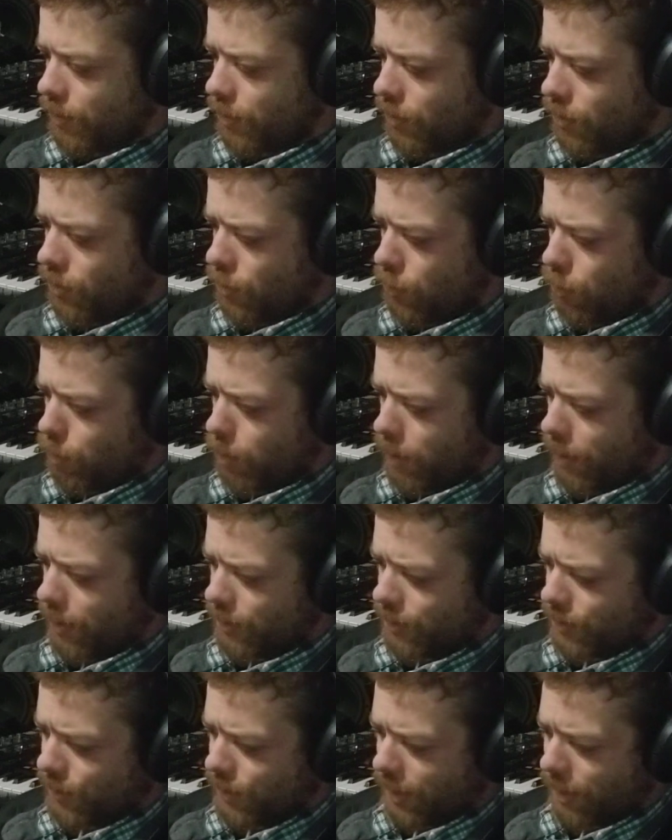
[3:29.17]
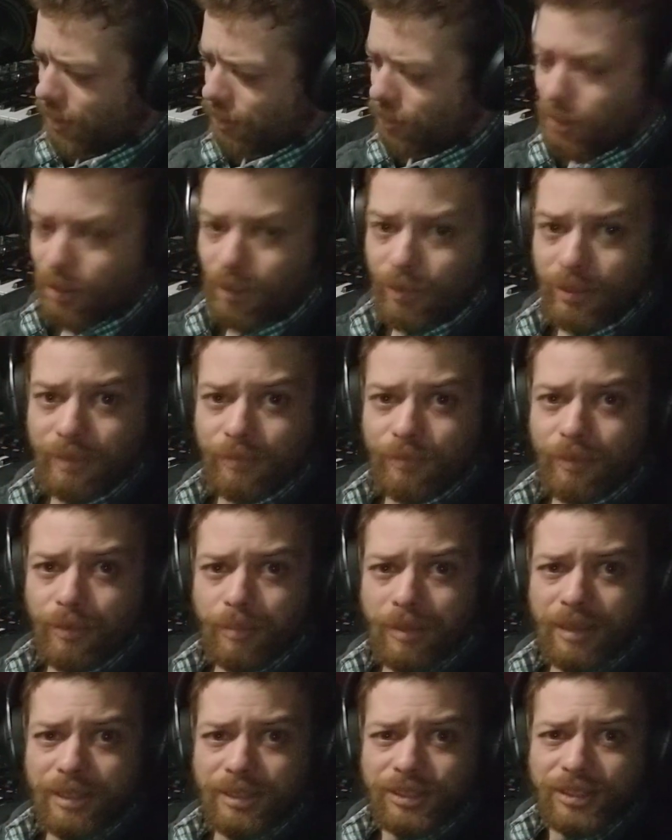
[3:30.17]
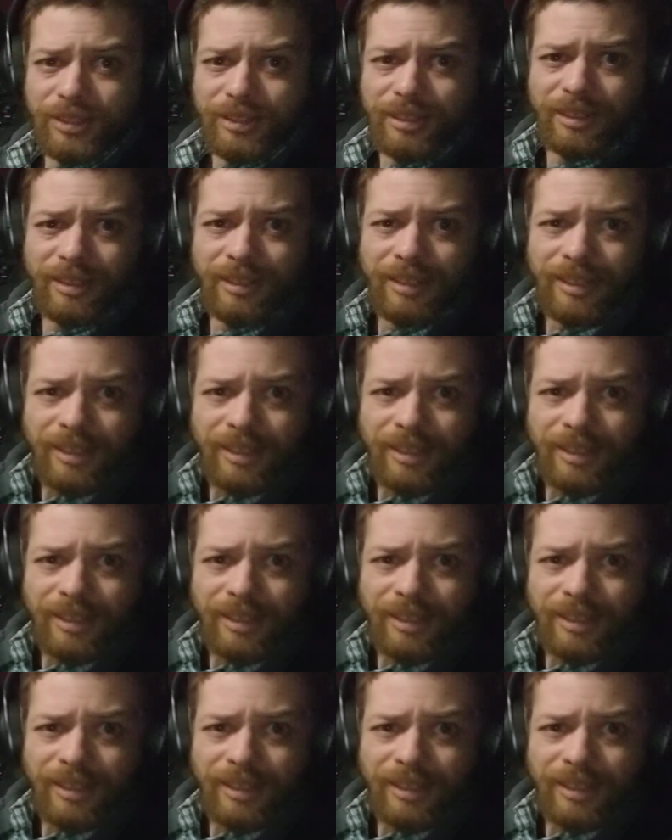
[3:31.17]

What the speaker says: Q-based download information.